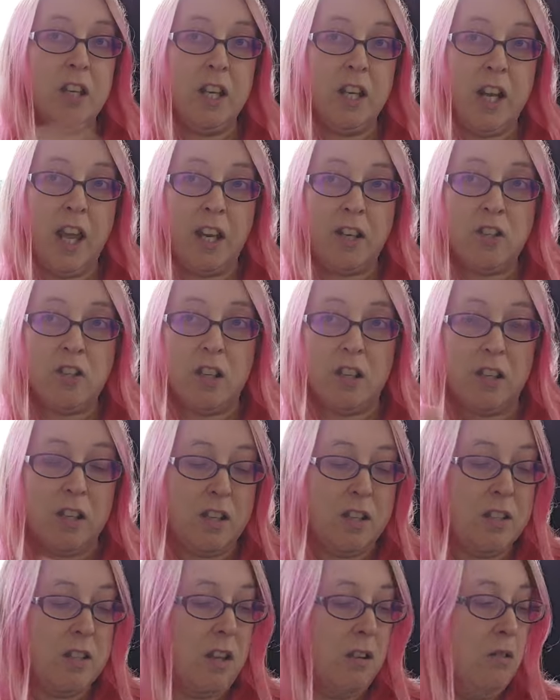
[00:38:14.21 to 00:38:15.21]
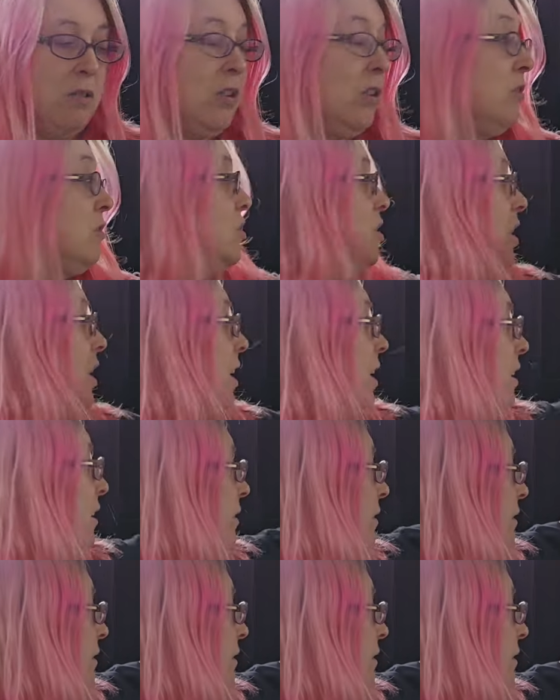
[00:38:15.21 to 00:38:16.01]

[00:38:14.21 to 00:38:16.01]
connection is so dodgy.